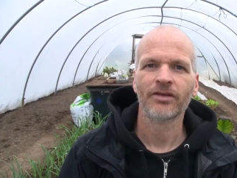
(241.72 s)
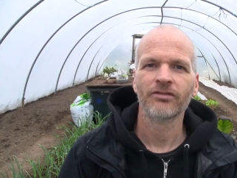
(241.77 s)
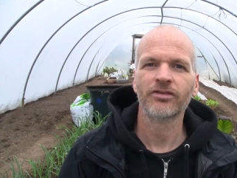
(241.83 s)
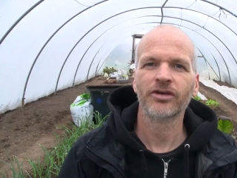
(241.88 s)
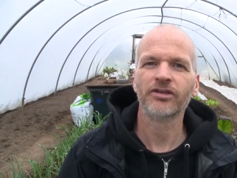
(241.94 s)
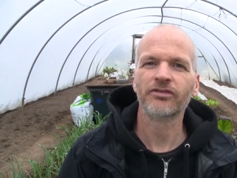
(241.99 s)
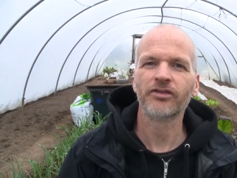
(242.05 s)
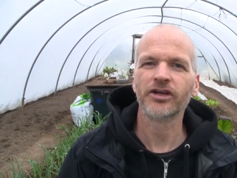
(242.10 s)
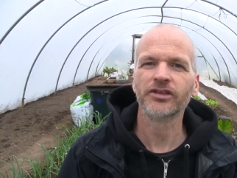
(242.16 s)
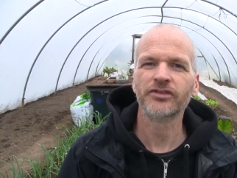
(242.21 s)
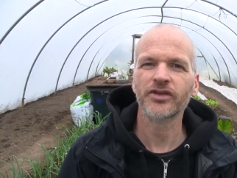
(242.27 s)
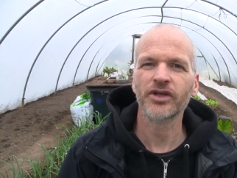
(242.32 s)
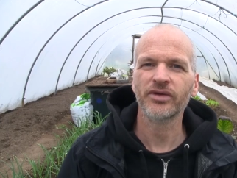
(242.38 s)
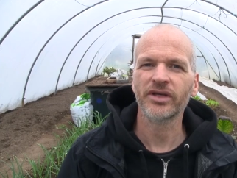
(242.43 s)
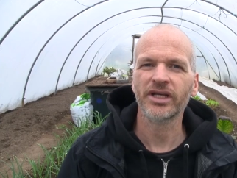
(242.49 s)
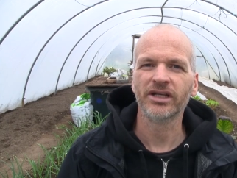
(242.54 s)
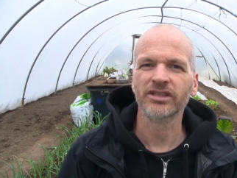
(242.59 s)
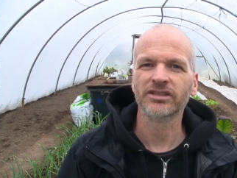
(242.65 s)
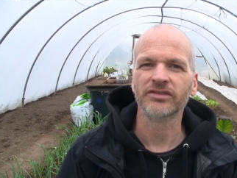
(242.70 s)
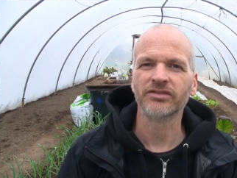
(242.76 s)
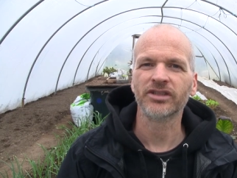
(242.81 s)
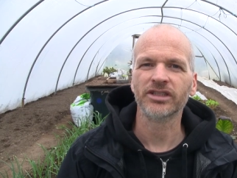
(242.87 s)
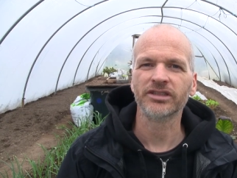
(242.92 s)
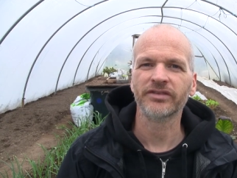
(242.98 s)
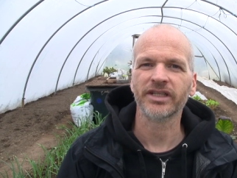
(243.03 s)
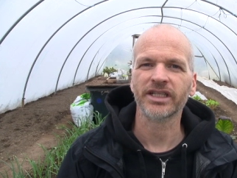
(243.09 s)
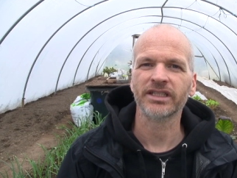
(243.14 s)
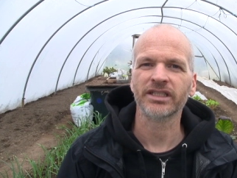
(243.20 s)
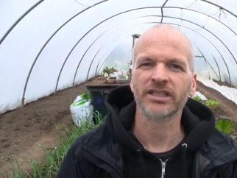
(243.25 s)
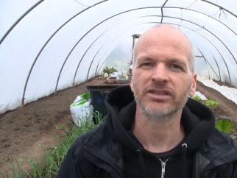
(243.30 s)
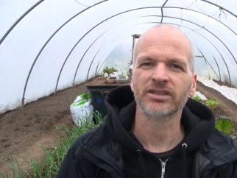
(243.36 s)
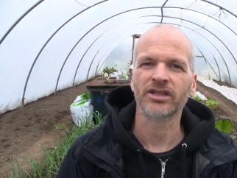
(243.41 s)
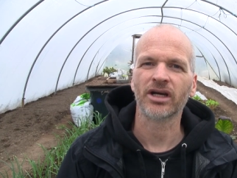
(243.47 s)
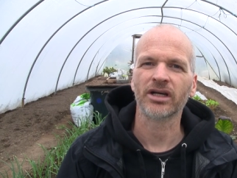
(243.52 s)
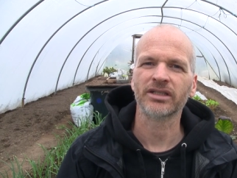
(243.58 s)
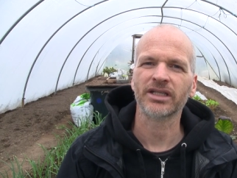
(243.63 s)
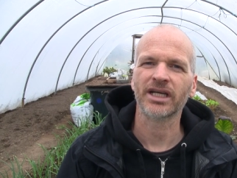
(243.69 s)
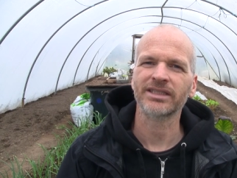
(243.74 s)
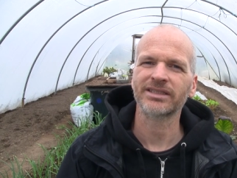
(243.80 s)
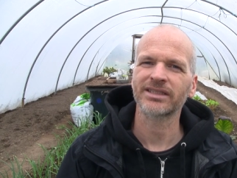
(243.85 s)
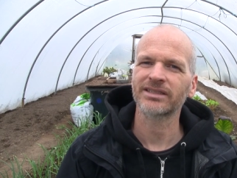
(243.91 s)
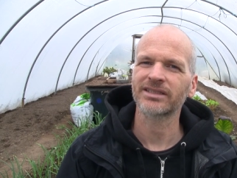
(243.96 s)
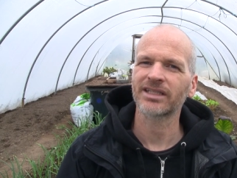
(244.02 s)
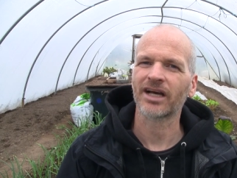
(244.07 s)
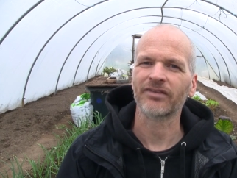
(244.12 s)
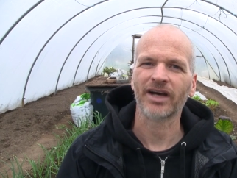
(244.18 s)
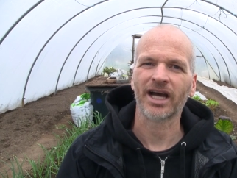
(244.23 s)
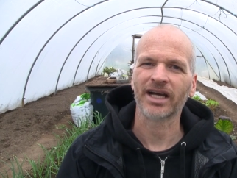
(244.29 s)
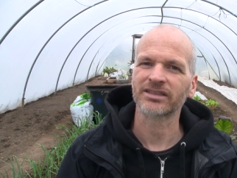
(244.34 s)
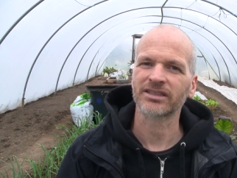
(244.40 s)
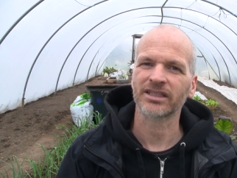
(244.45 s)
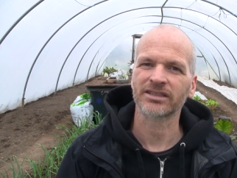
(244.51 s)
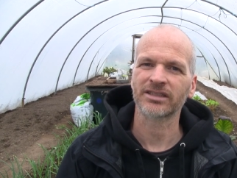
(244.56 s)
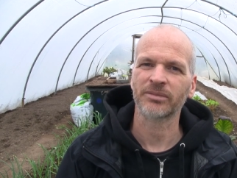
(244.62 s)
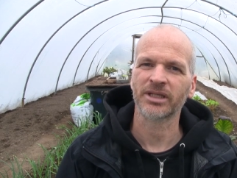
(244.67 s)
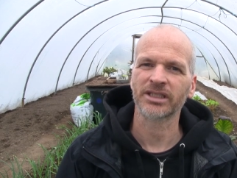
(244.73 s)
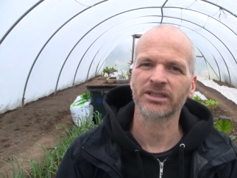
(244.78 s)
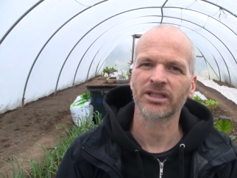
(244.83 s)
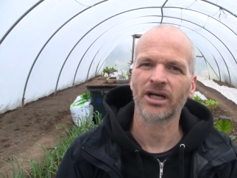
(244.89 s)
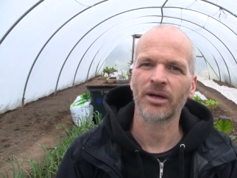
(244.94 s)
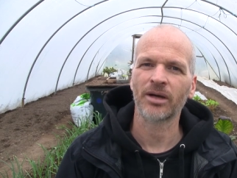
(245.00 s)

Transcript: For the first few years of cultivating this garden, I didn't have access to much